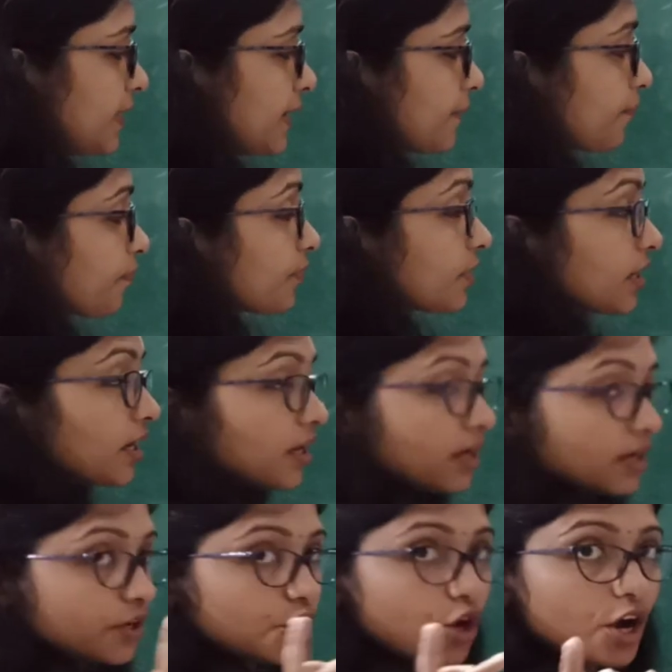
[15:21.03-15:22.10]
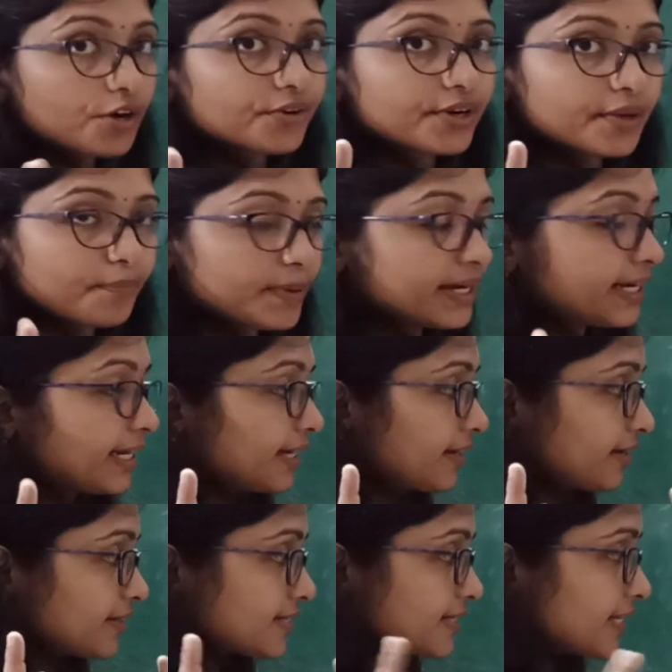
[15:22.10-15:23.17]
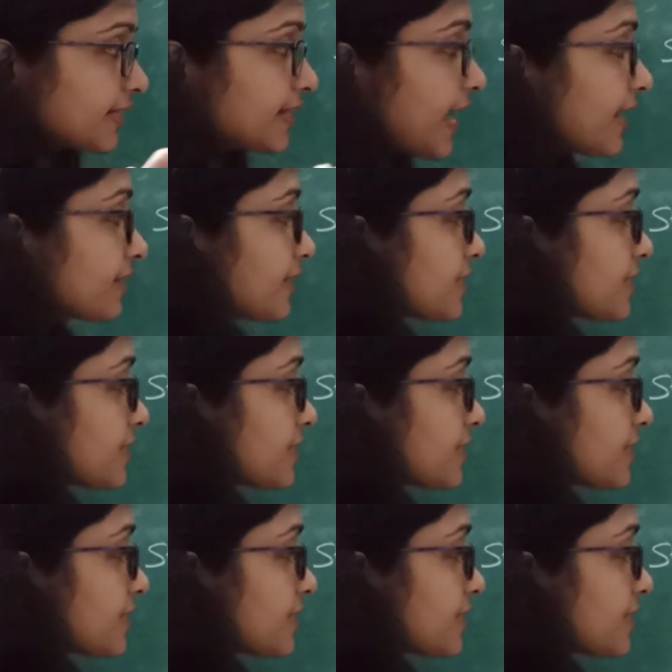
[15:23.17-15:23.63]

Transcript: B. Not repeating. See that